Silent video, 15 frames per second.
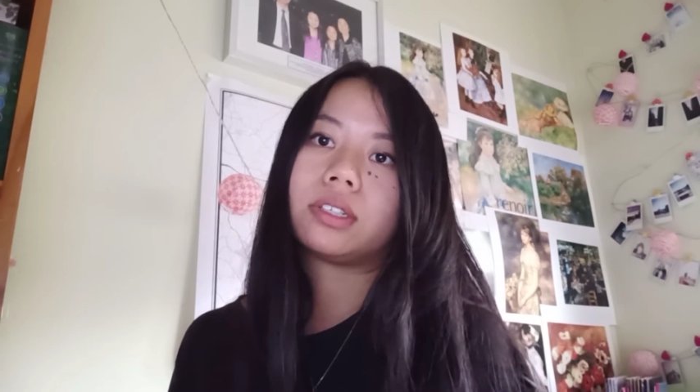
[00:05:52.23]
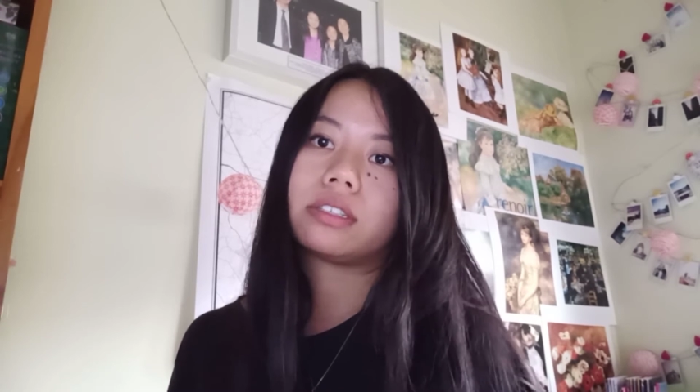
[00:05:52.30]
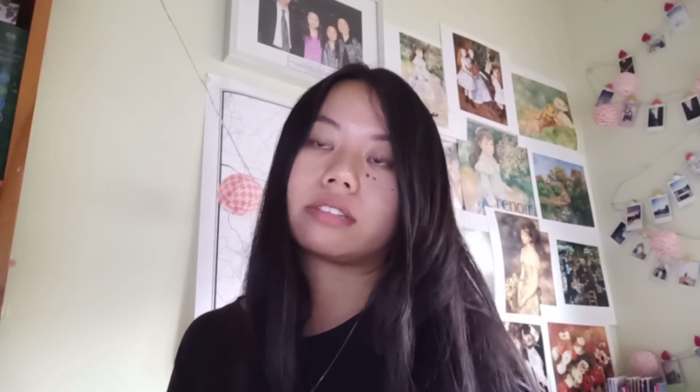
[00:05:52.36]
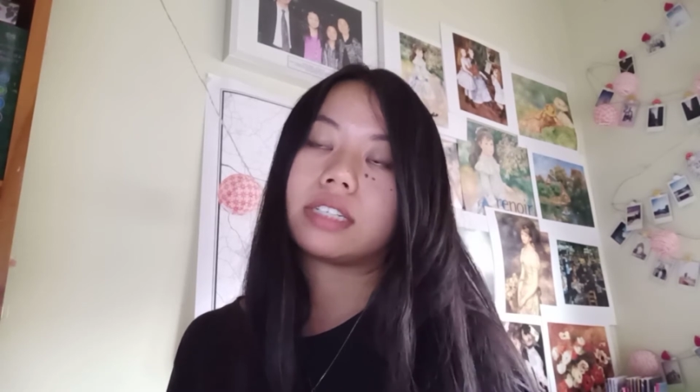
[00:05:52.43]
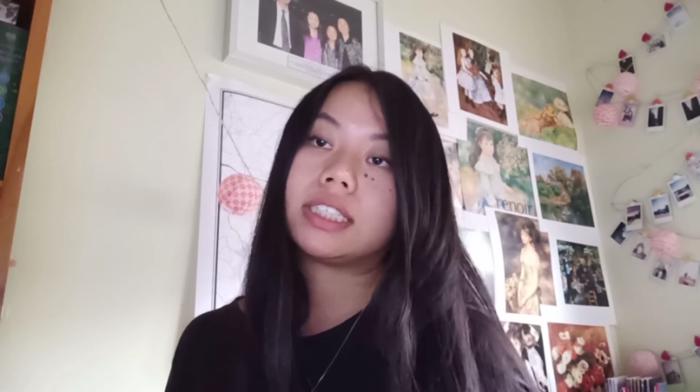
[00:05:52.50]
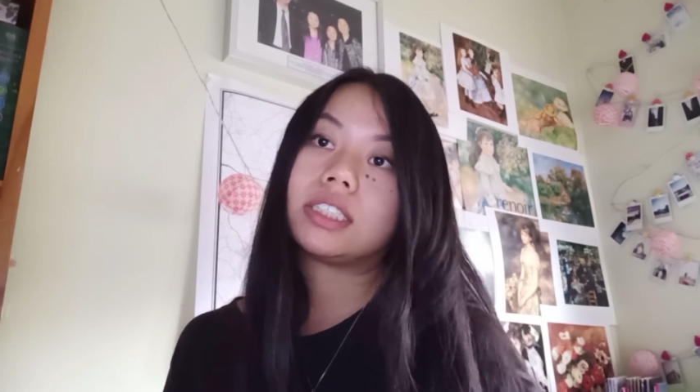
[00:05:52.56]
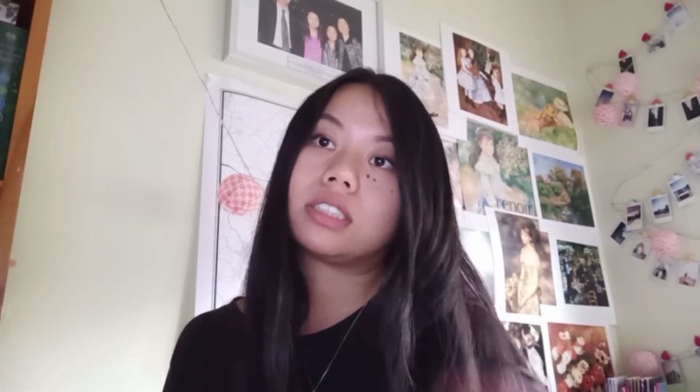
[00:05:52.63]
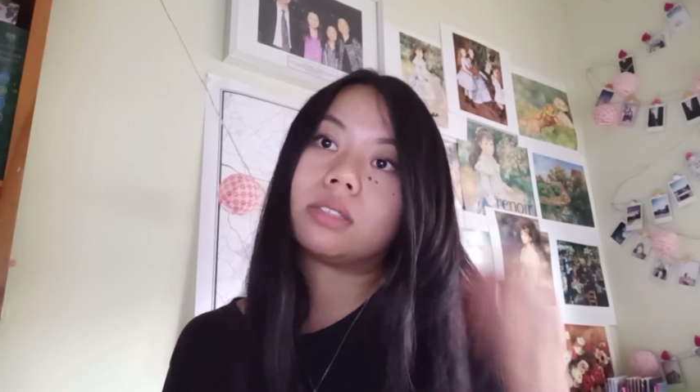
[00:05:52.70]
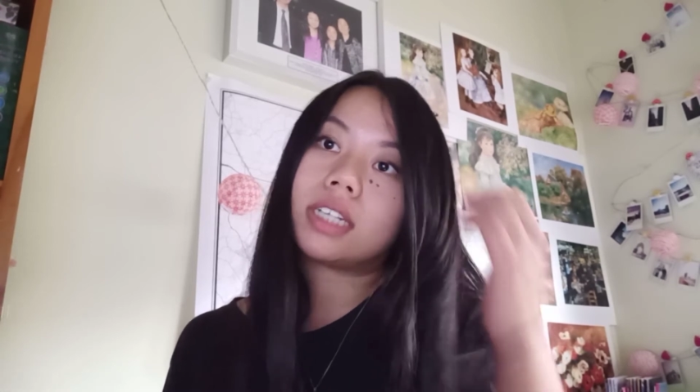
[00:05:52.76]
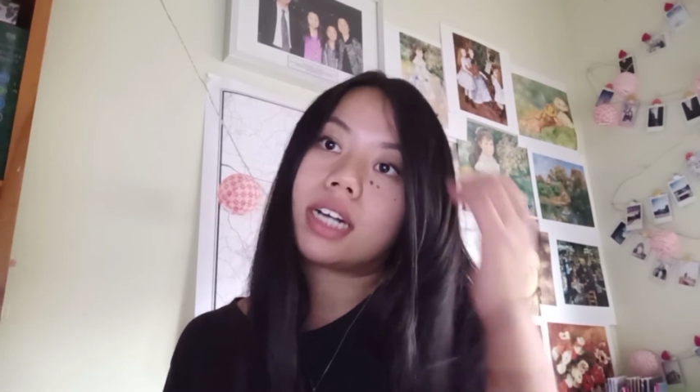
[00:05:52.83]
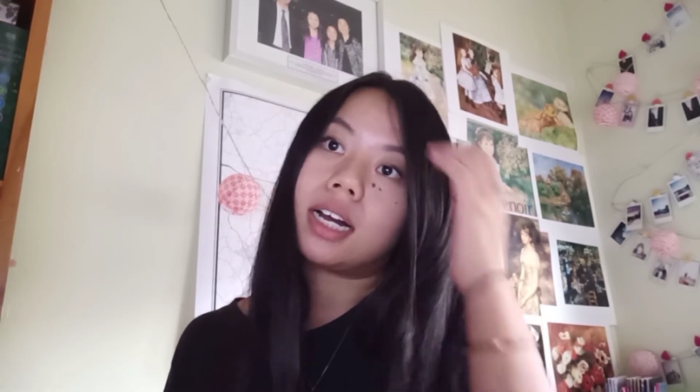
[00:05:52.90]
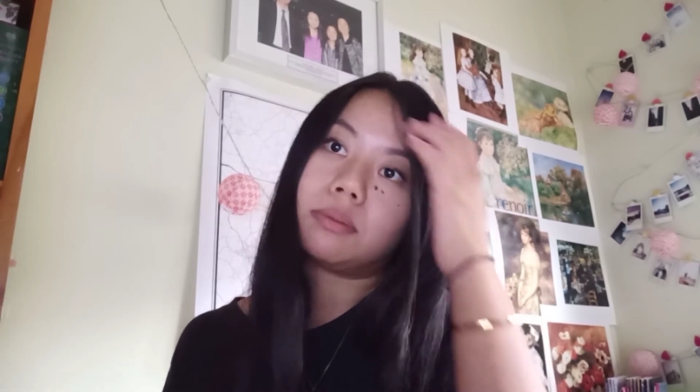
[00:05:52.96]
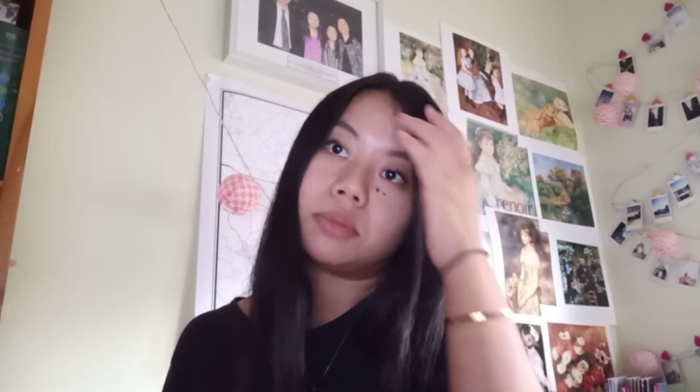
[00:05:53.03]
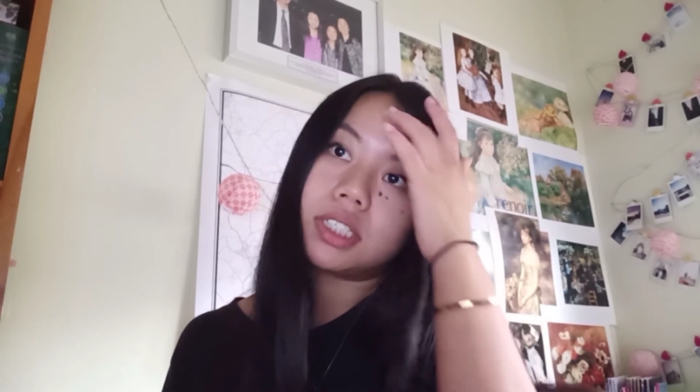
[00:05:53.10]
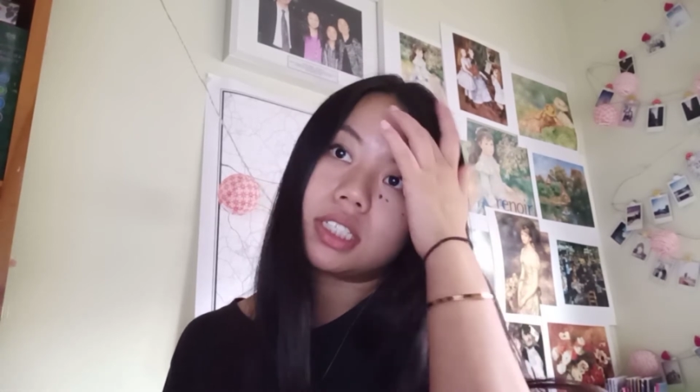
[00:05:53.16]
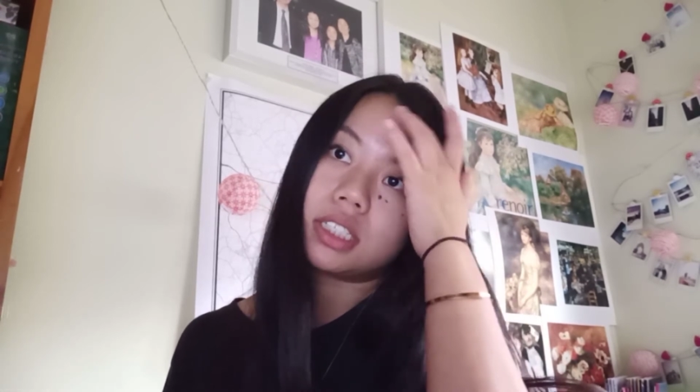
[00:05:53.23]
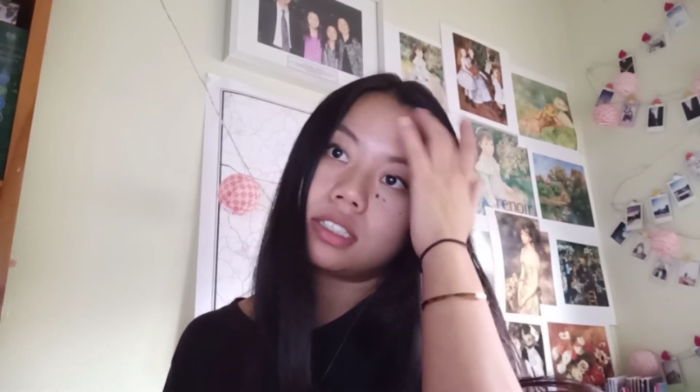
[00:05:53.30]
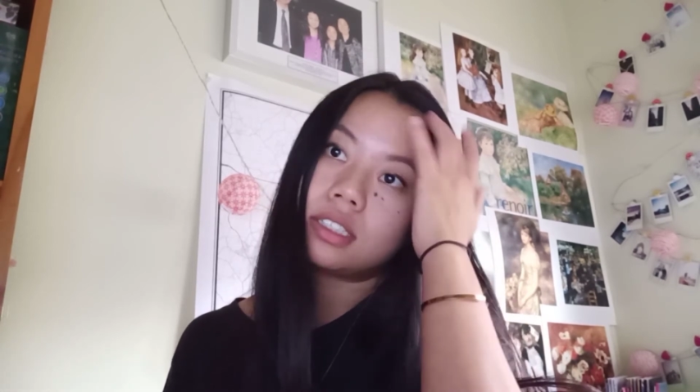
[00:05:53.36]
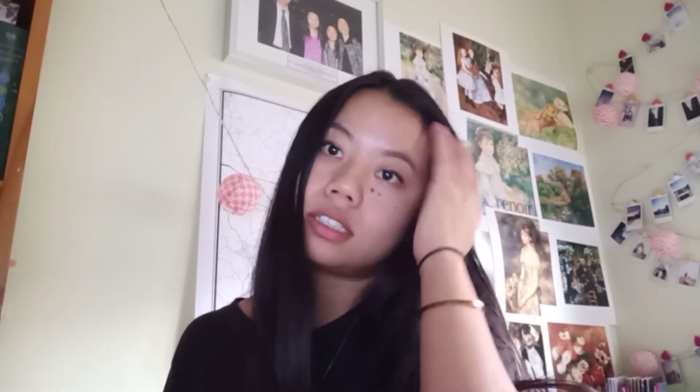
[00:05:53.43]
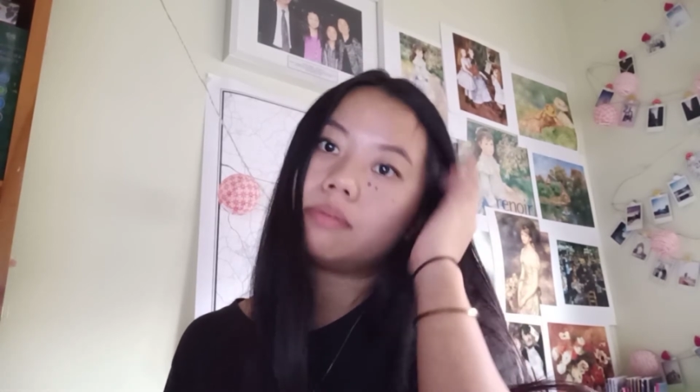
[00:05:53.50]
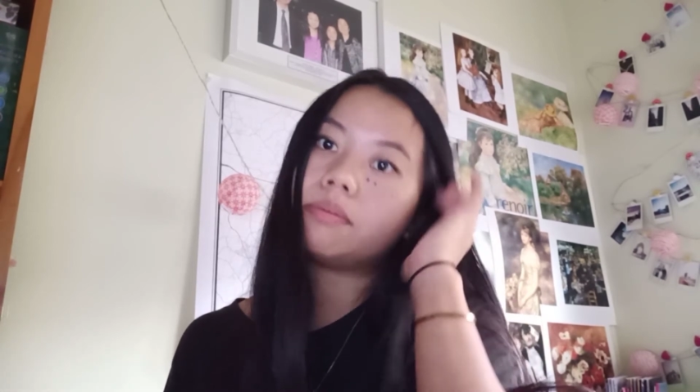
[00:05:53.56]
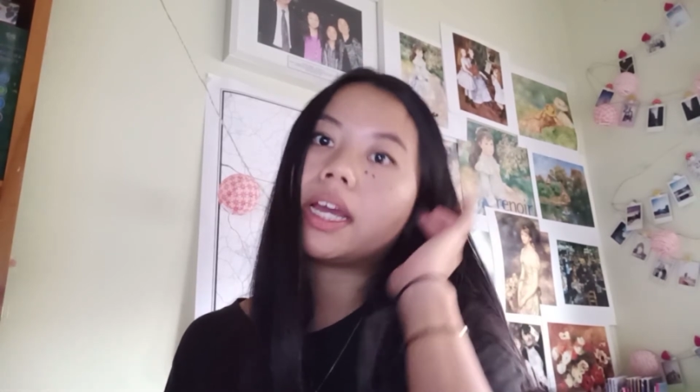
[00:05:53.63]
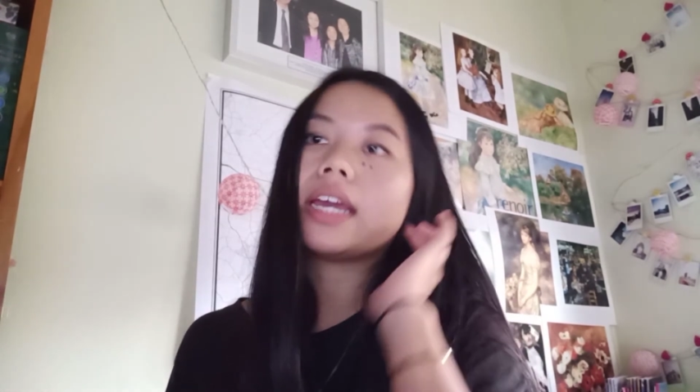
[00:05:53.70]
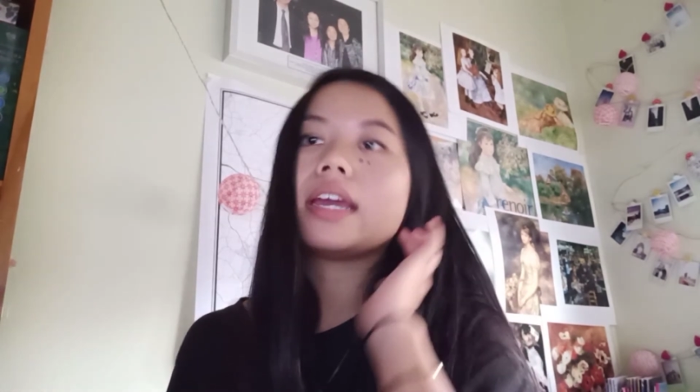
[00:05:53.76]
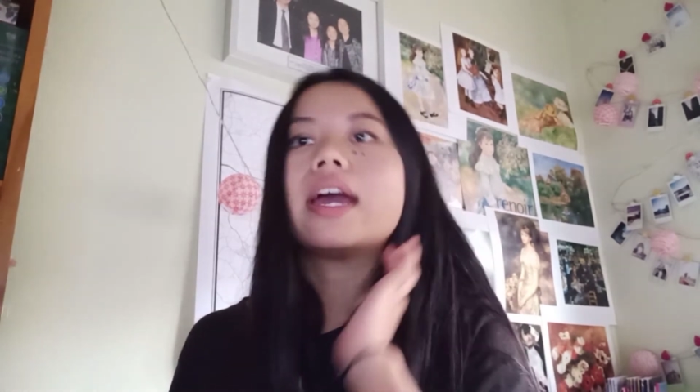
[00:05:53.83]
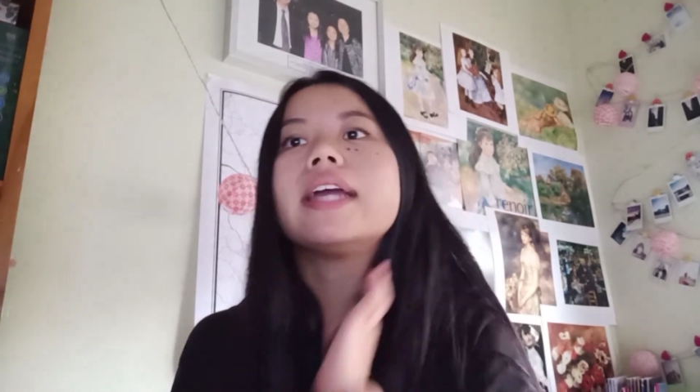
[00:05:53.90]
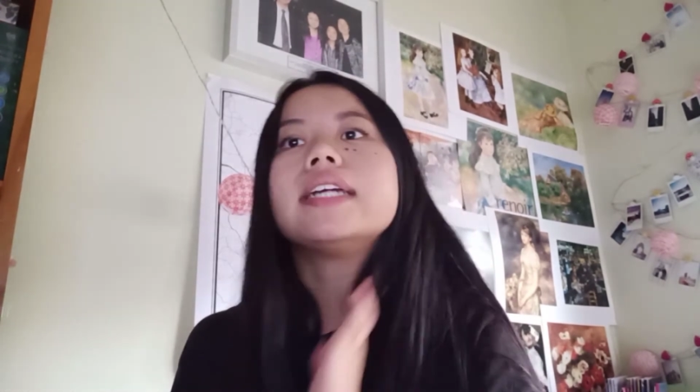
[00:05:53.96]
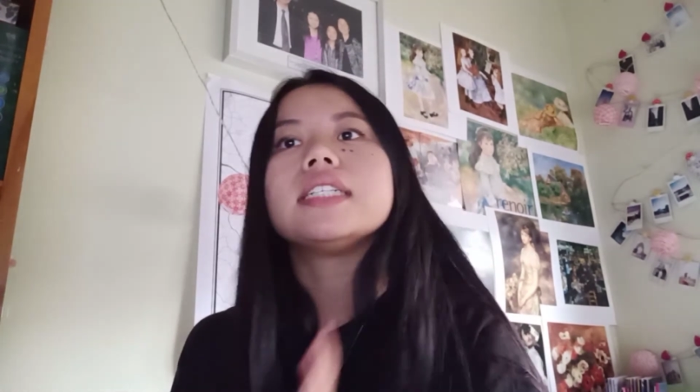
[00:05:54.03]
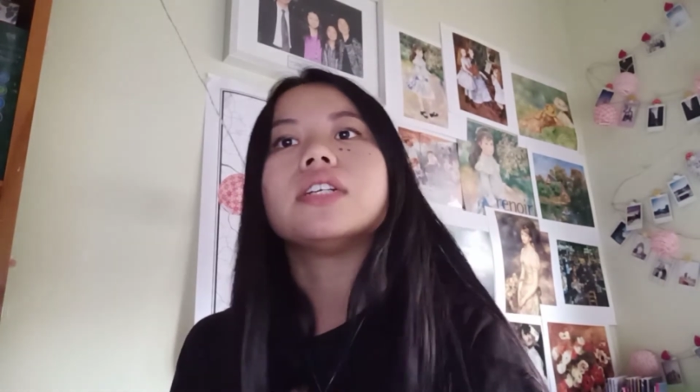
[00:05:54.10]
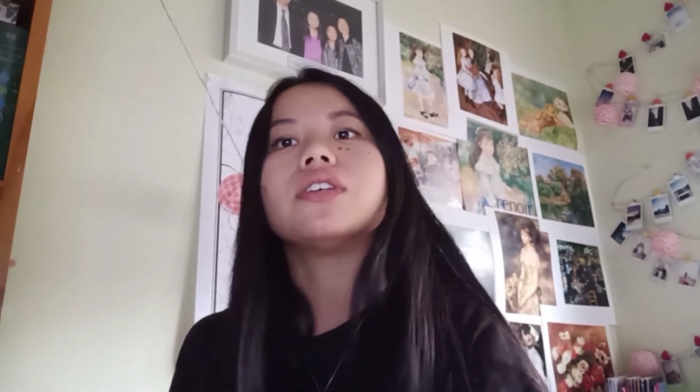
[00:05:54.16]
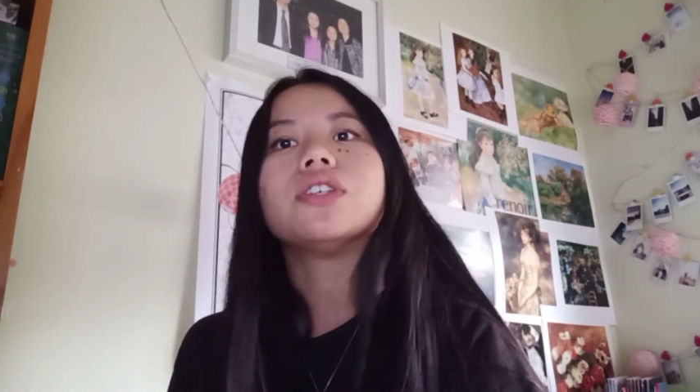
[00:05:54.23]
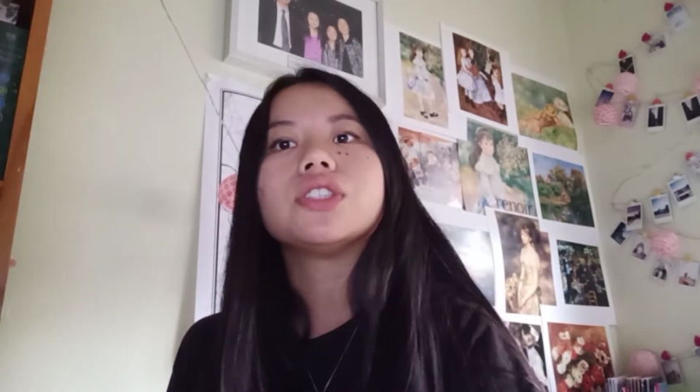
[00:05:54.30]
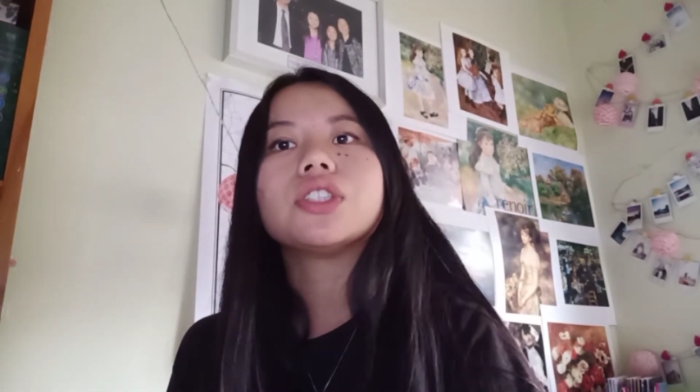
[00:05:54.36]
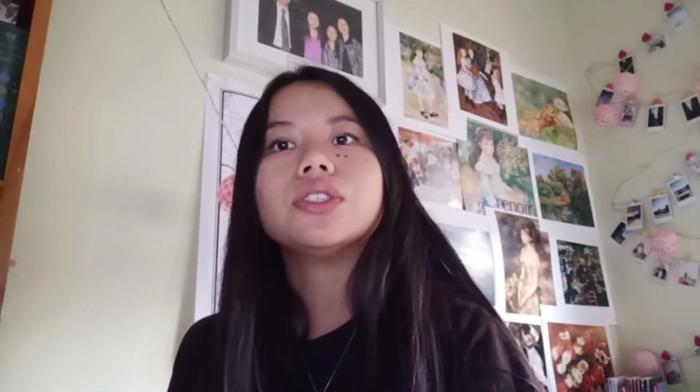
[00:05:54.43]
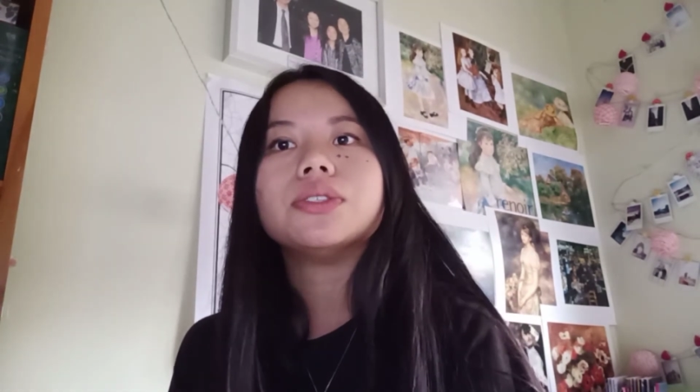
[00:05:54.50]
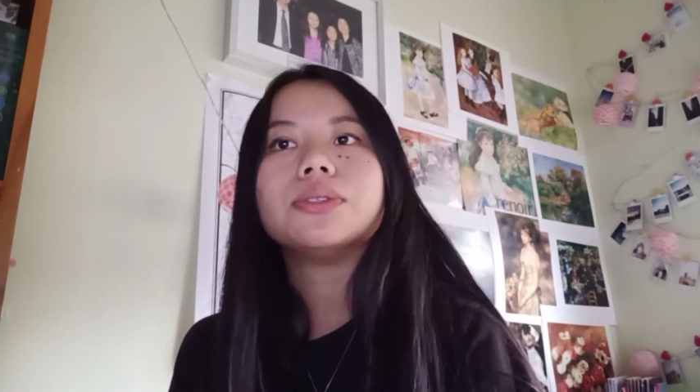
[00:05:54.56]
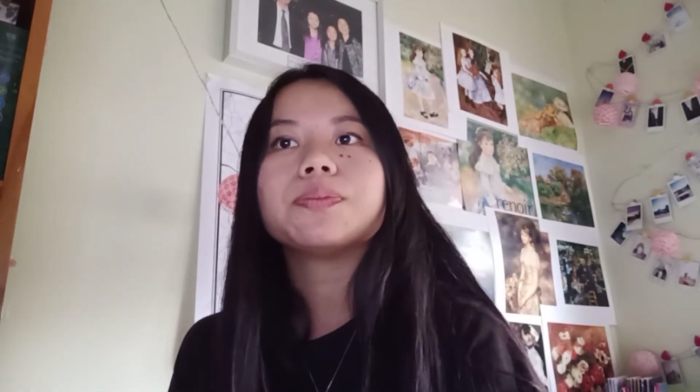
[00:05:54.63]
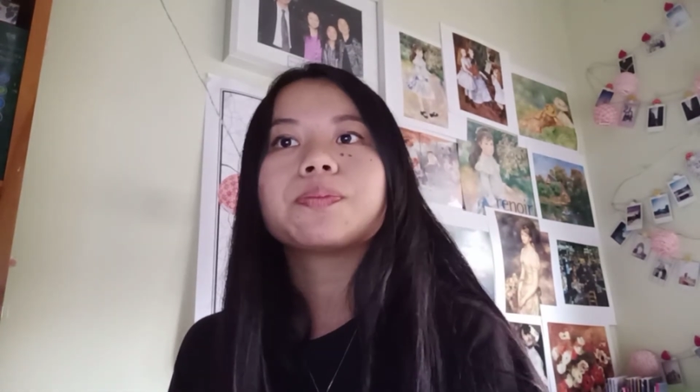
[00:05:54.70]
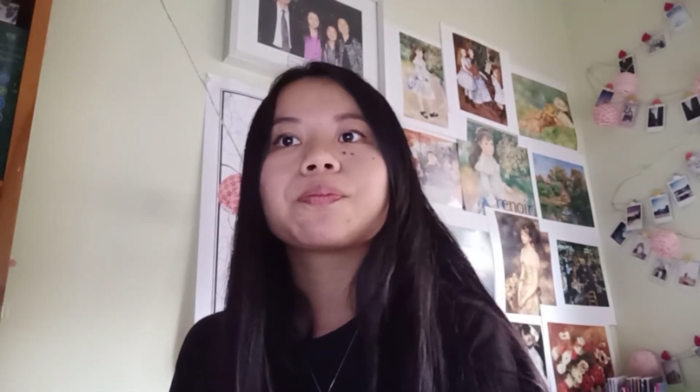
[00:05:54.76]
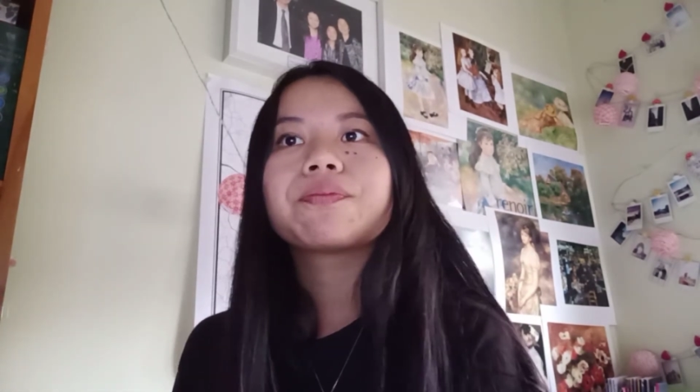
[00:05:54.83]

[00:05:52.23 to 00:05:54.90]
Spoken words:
agreeing to an armistice in May 1802.